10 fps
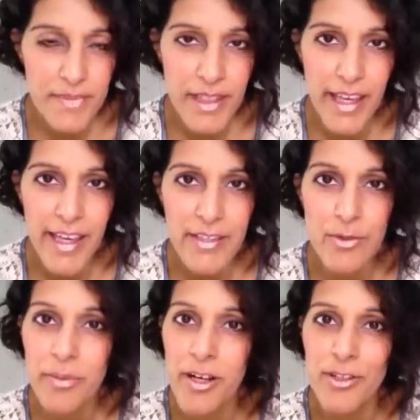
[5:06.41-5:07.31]
And
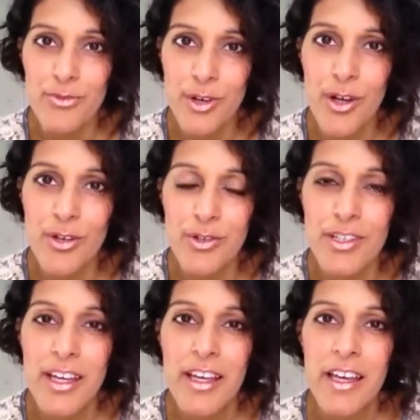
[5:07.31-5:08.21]
Rebellion Road
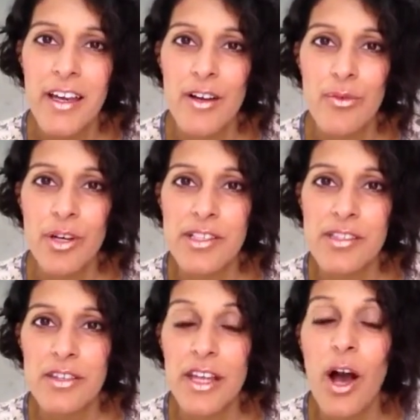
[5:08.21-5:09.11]
was
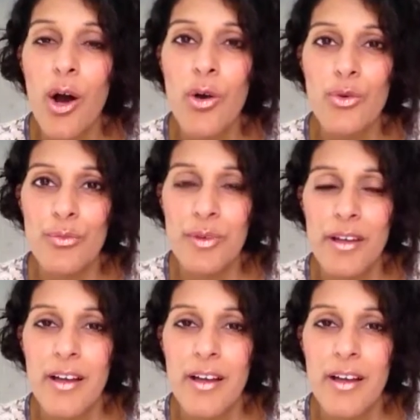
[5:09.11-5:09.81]
the home.